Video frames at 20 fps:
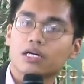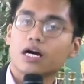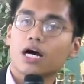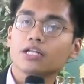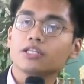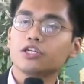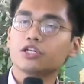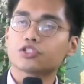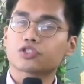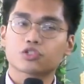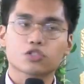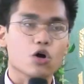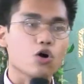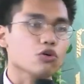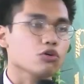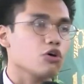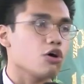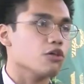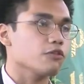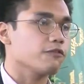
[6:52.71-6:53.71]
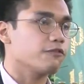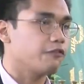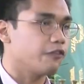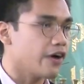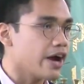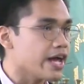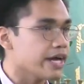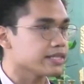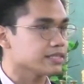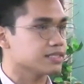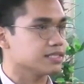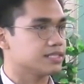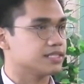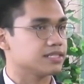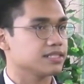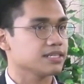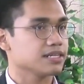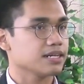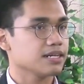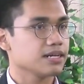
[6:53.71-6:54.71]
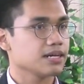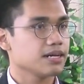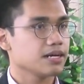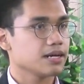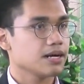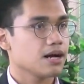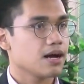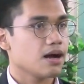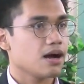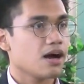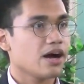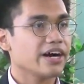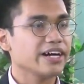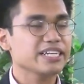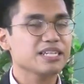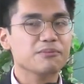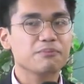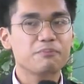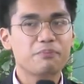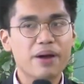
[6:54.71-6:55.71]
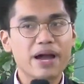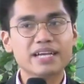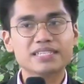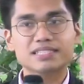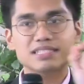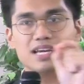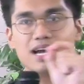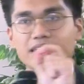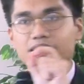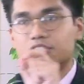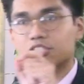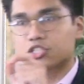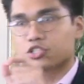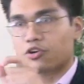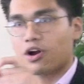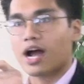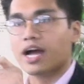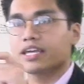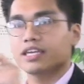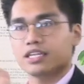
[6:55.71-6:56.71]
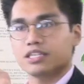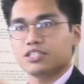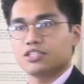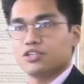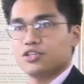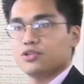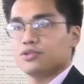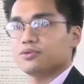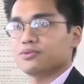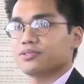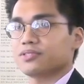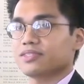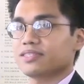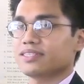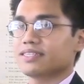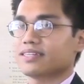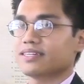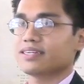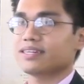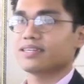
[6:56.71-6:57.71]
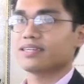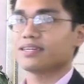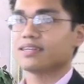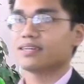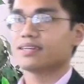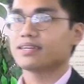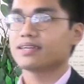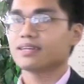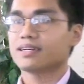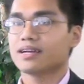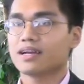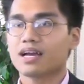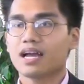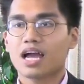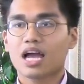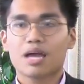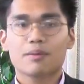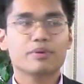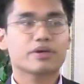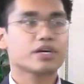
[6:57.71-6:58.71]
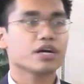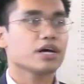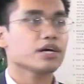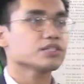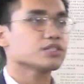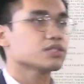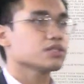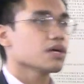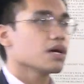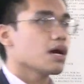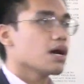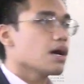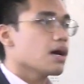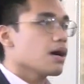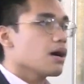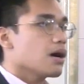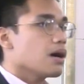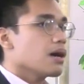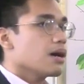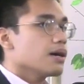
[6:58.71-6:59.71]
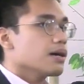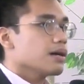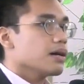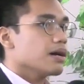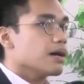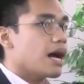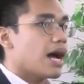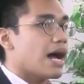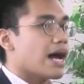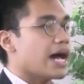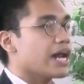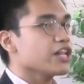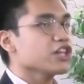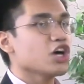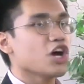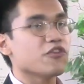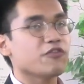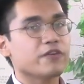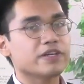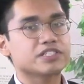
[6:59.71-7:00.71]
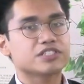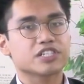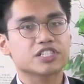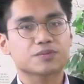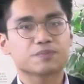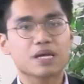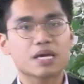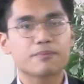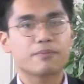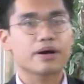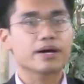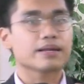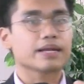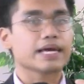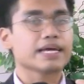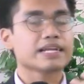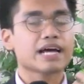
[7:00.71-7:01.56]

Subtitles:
other so-called friends are the best at trying you. Because I don't know if it's just me, but in